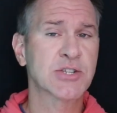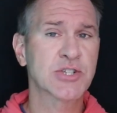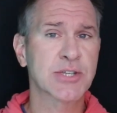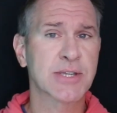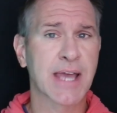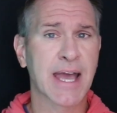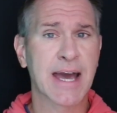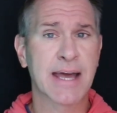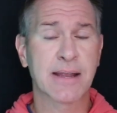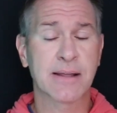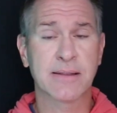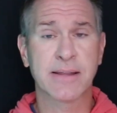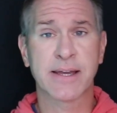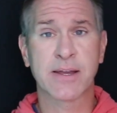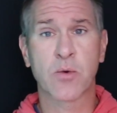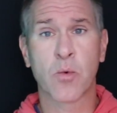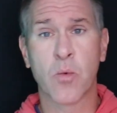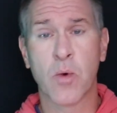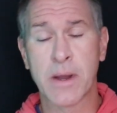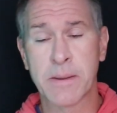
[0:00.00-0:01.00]
essentially adding
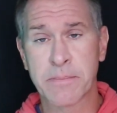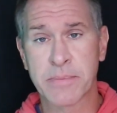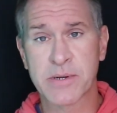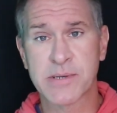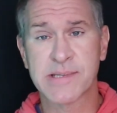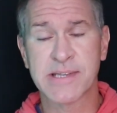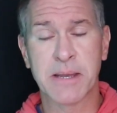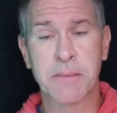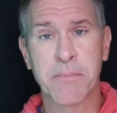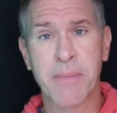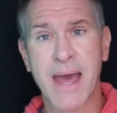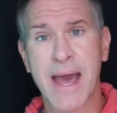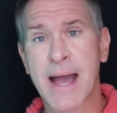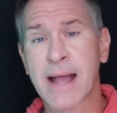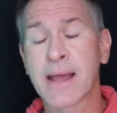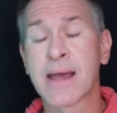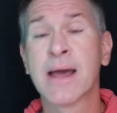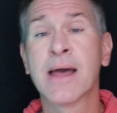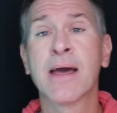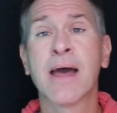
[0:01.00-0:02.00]
like 1%
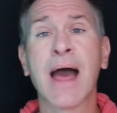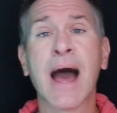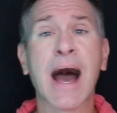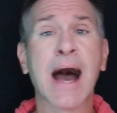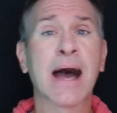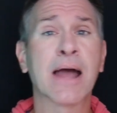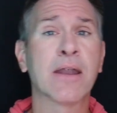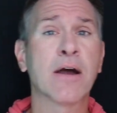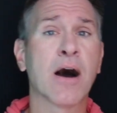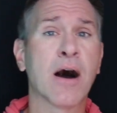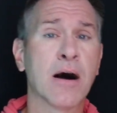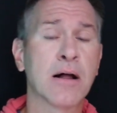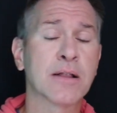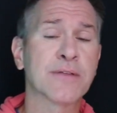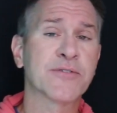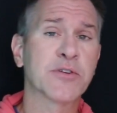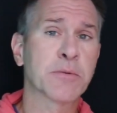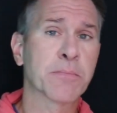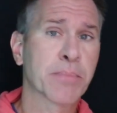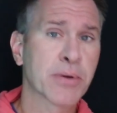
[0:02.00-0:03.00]
back on all
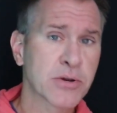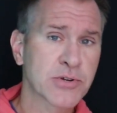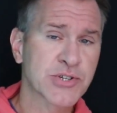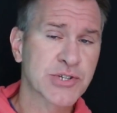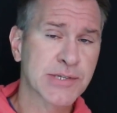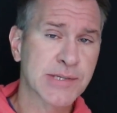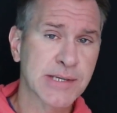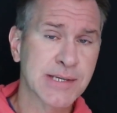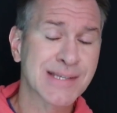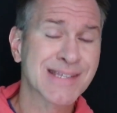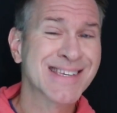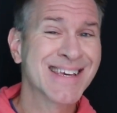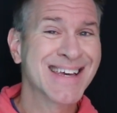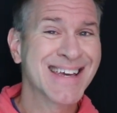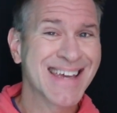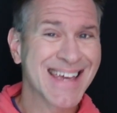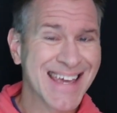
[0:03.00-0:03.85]
of your purchases.